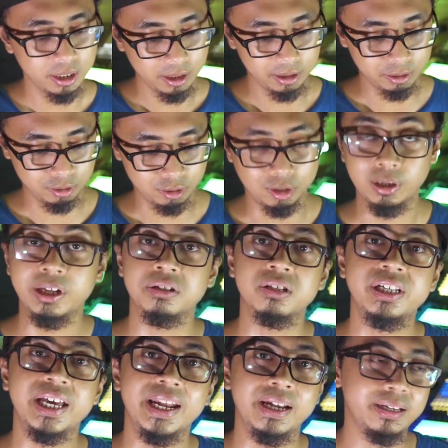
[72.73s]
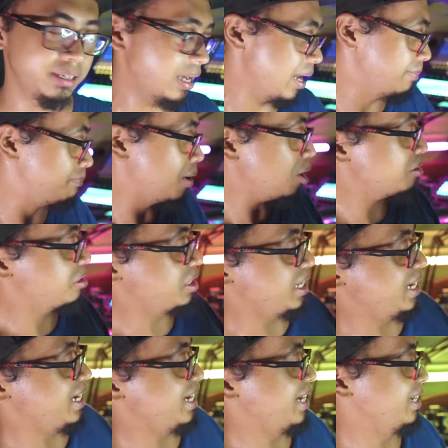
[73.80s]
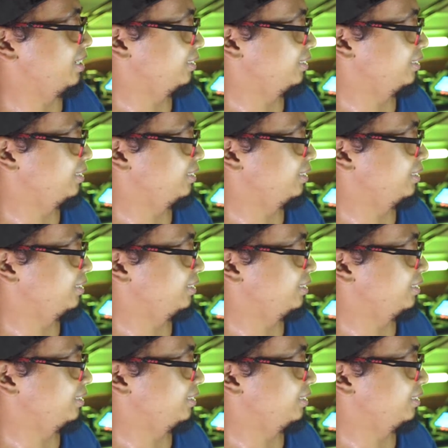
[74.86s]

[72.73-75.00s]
So let's get unboxing.